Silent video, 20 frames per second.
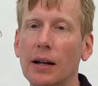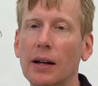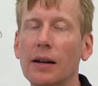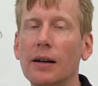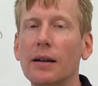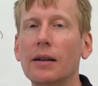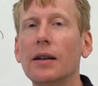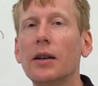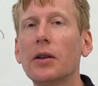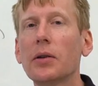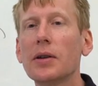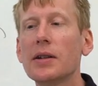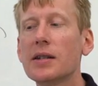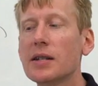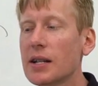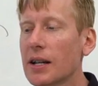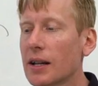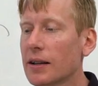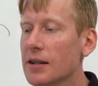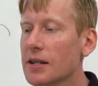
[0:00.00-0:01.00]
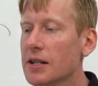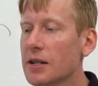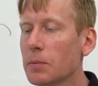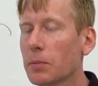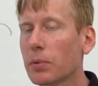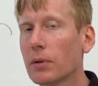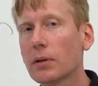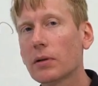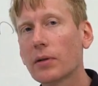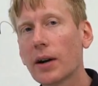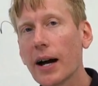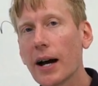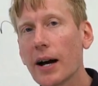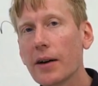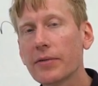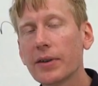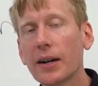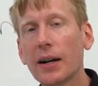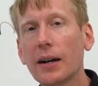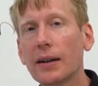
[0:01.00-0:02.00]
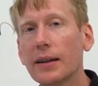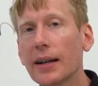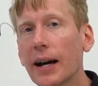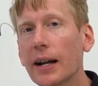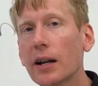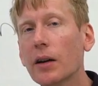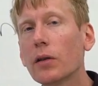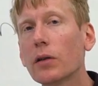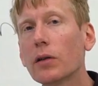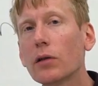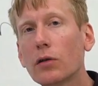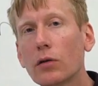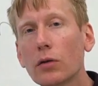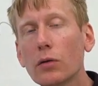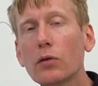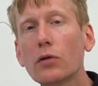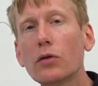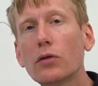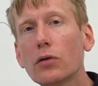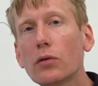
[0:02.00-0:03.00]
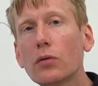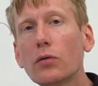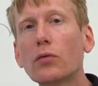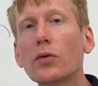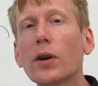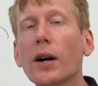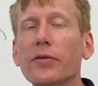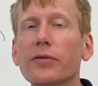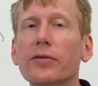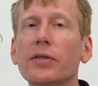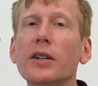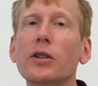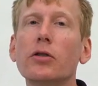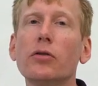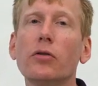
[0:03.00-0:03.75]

You can see in the simple graph that the two do roughly